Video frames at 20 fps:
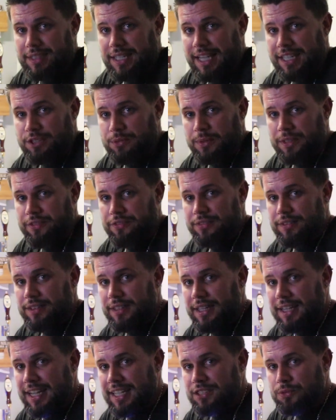
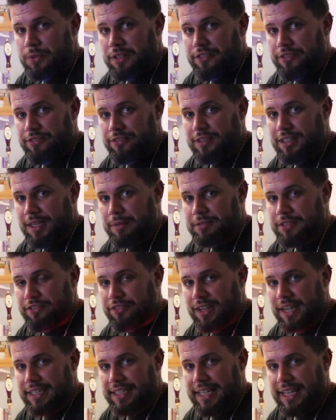As we've come to
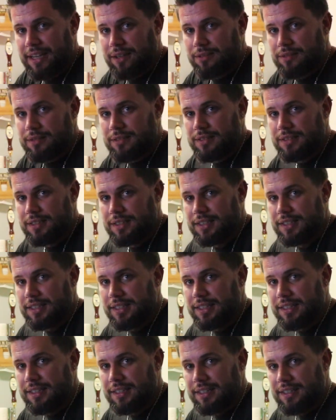find out,
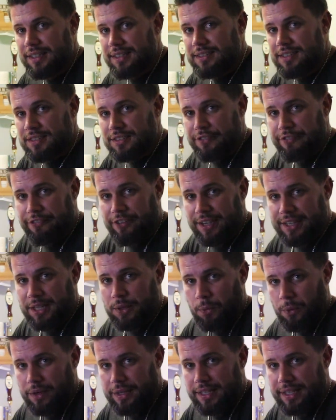it doesn't
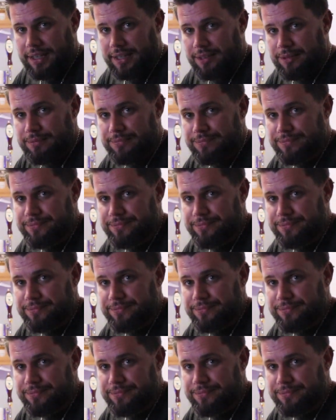fucking work here.